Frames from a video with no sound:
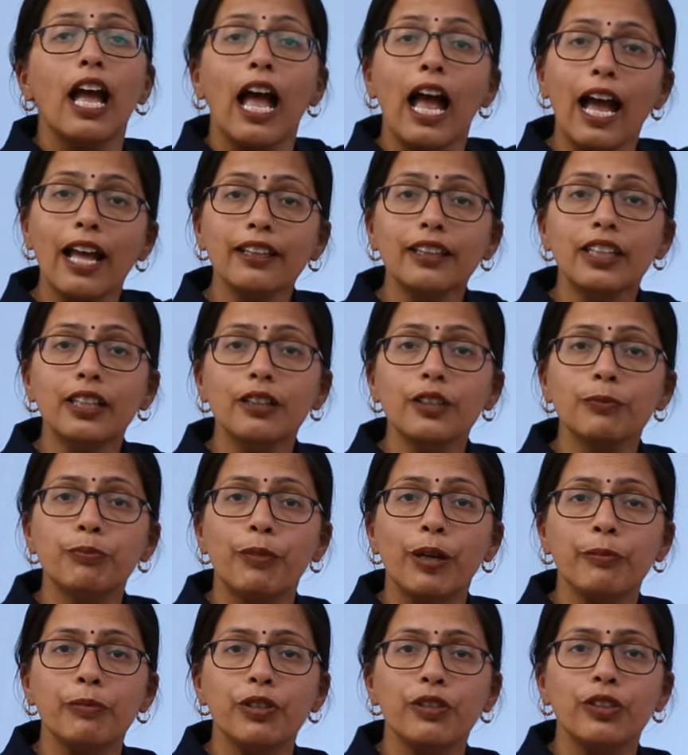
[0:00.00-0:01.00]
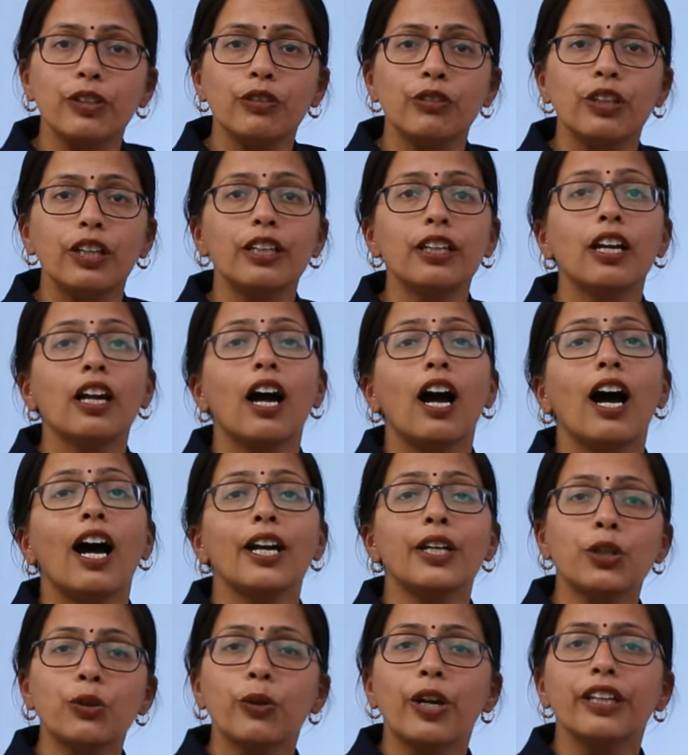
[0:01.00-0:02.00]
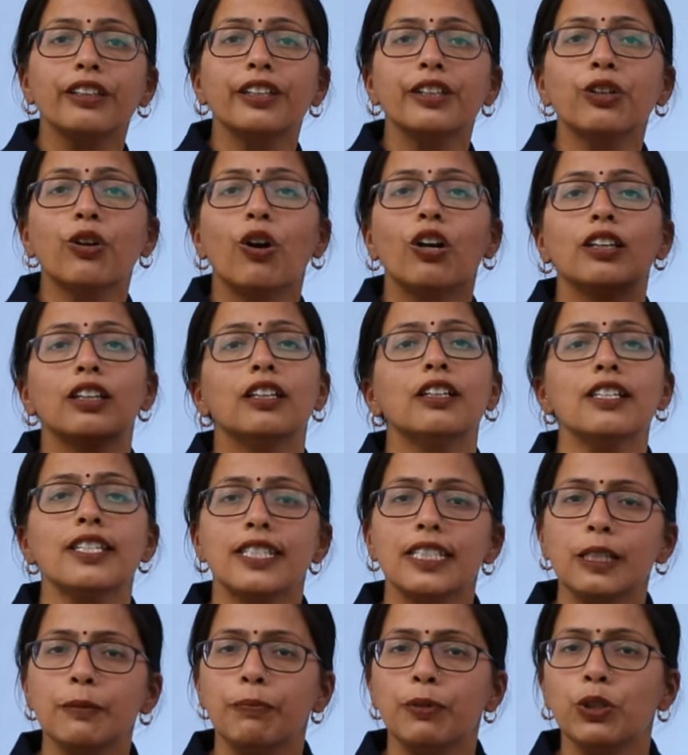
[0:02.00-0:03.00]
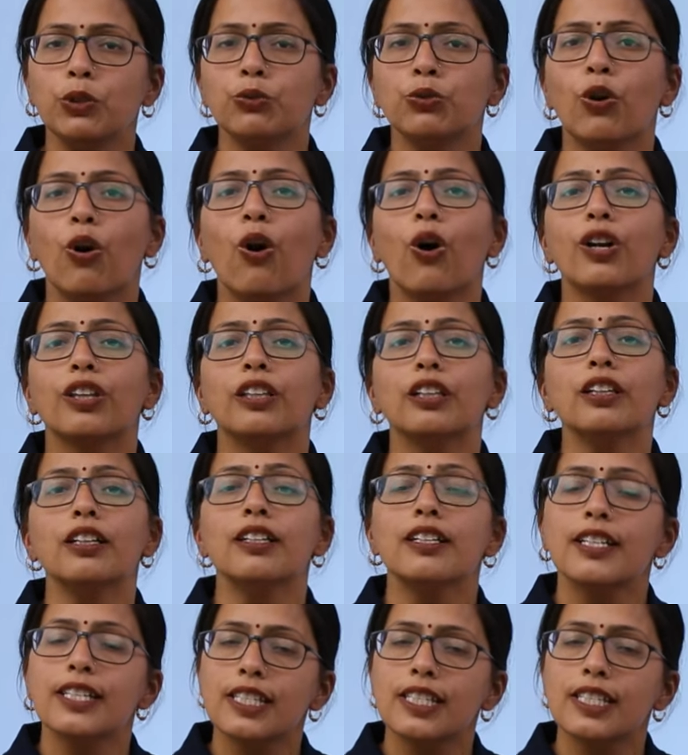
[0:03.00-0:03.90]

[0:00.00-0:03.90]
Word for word: and the memory unit are together called the CPU or the